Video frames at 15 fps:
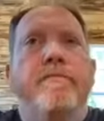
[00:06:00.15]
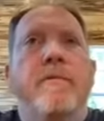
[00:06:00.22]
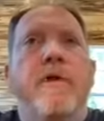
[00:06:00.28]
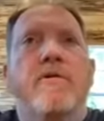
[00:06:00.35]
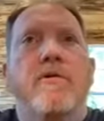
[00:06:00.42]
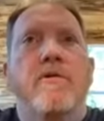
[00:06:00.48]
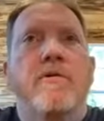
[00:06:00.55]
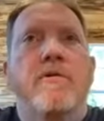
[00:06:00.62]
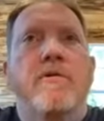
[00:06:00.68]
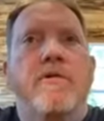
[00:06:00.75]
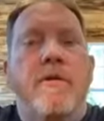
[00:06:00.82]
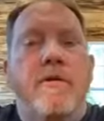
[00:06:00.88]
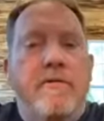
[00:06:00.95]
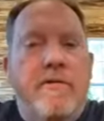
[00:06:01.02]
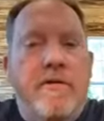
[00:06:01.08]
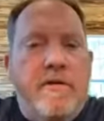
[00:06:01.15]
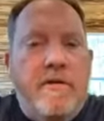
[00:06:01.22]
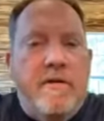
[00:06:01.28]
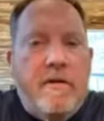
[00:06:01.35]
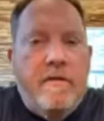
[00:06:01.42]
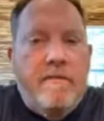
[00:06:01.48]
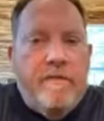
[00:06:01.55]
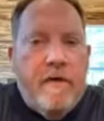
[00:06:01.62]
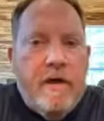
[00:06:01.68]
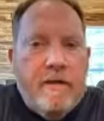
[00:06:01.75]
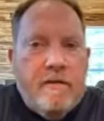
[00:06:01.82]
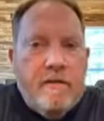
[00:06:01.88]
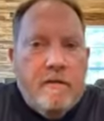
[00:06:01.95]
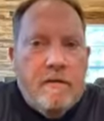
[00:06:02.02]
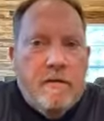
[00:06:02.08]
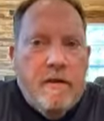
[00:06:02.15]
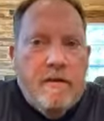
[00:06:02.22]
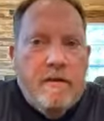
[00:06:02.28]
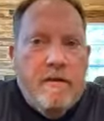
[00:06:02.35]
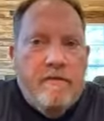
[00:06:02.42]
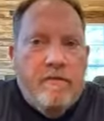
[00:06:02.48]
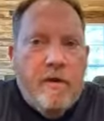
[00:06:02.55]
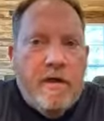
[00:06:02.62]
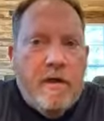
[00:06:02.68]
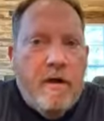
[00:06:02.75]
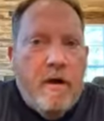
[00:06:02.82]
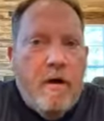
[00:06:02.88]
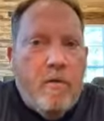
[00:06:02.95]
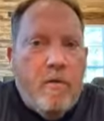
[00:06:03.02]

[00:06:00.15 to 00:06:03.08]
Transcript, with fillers: there's a synergistic effect that if we can